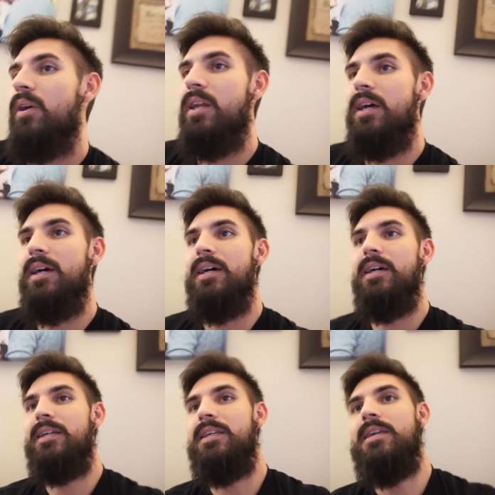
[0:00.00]
We're
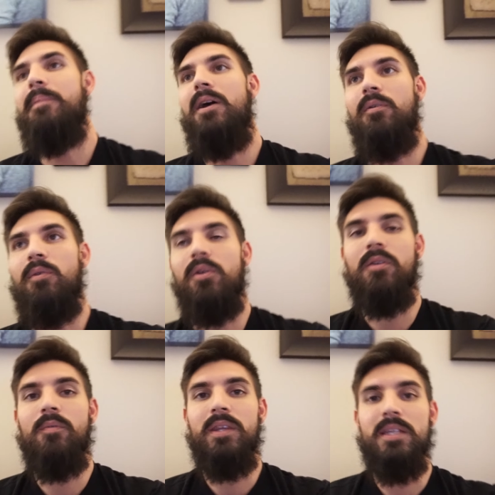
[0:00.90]
gonna keep it on
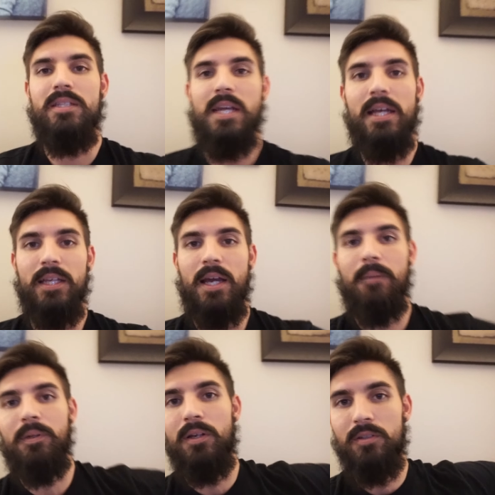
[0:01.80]
rolling with these daily
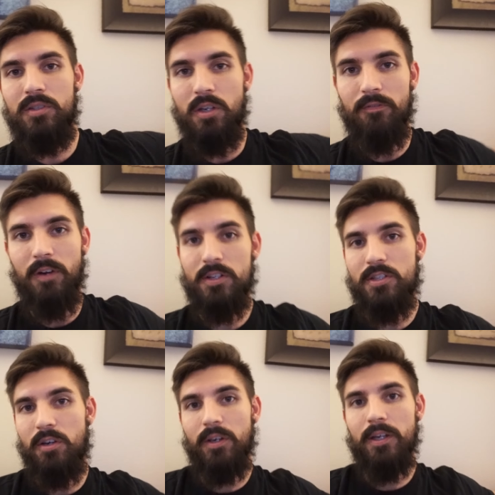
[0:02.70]
uploads. So far,
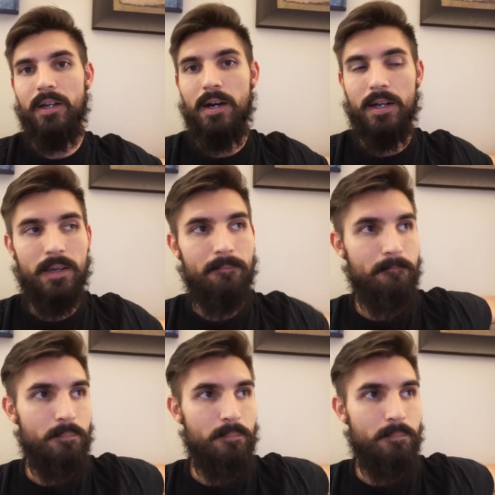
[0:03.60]
so good on it.